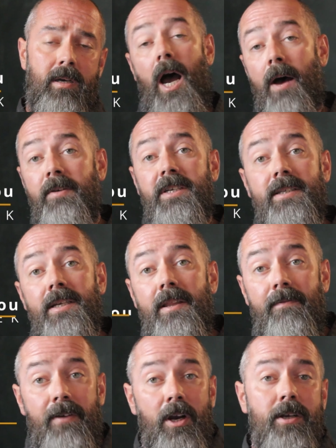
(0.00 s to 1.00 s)
Obviously,
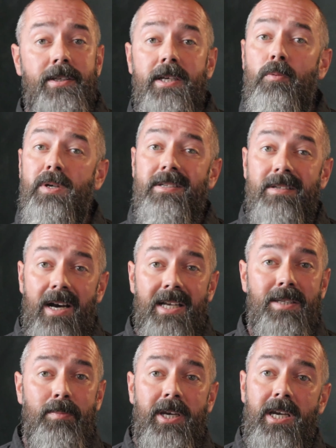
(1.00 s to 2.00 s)
the Pharisee was not
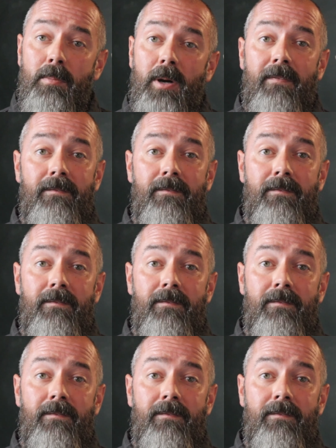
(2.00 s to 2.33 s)
speaking about